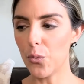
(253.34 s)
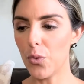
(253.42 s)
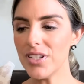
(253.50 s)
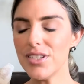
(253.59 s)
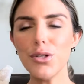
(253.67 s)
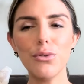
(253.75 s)

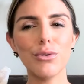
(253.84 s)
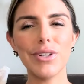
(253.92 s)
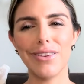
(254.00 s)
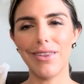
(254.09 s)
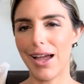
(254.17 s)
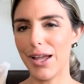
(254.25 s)
what is a
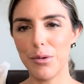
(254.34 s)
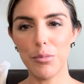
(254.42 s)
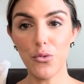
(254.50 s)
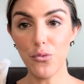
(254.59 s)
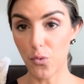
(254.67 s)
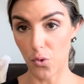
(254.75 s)

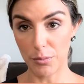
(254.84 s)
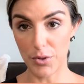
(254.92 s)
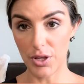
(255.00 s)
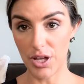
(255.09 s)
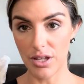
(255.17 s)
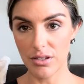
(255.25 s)
reliable
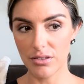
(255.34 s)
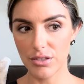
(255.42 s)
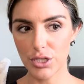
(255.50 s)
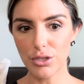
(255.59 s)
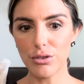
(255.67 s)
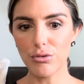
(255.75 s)
formula
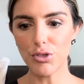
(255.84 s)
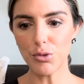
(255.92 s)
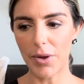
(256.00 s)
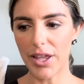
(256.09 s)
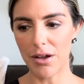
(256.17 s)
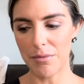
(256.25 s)
to lose
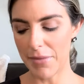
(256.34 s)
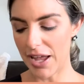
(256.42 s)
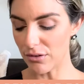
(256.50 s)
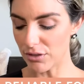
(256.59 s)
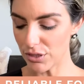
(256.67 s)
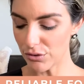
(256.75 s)
weight on
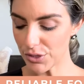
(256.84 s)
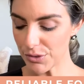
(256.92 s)
macros